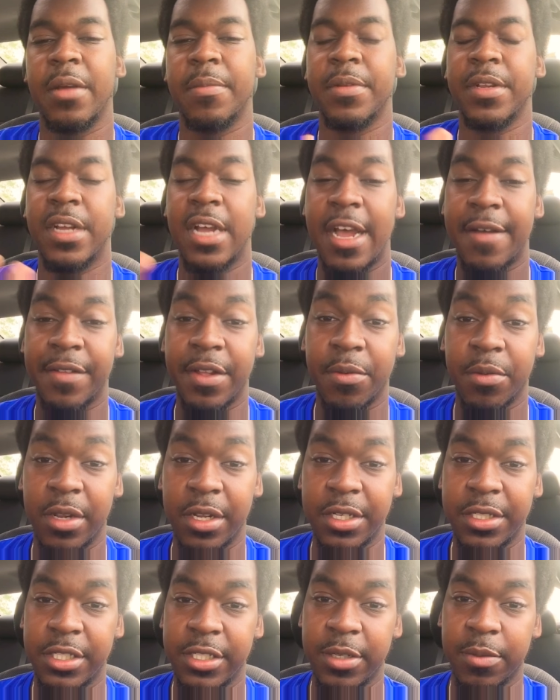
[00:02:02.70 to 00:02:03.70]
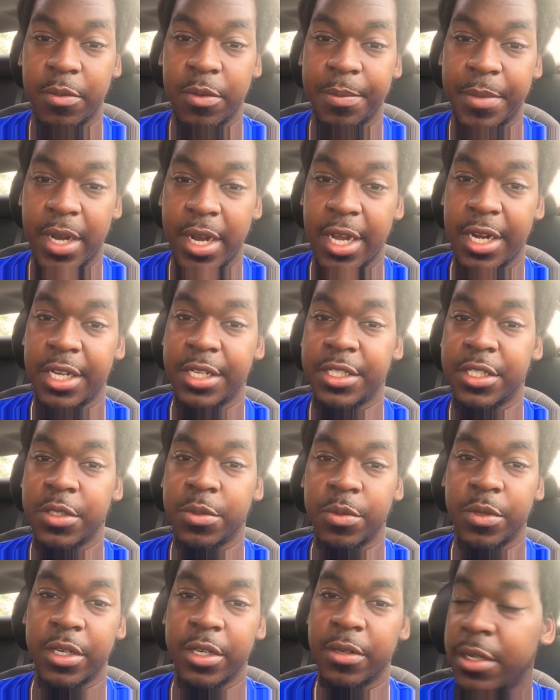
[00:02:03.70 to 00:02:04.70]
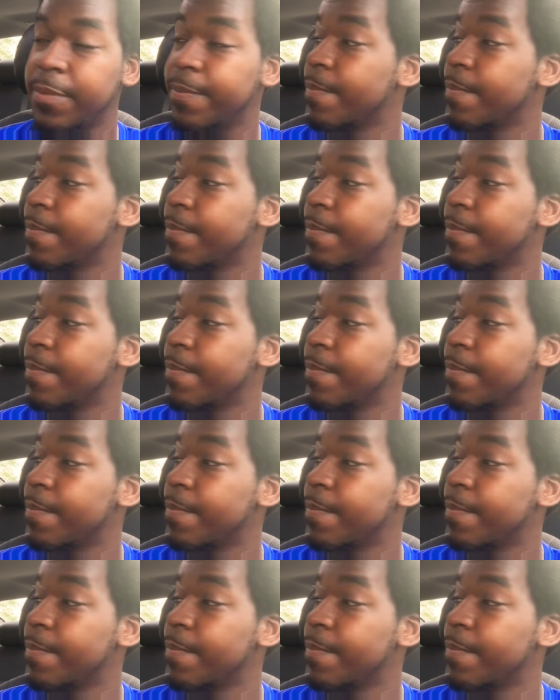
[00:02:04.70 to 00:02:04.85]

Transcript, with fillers: able to have that relationship with my audience as well.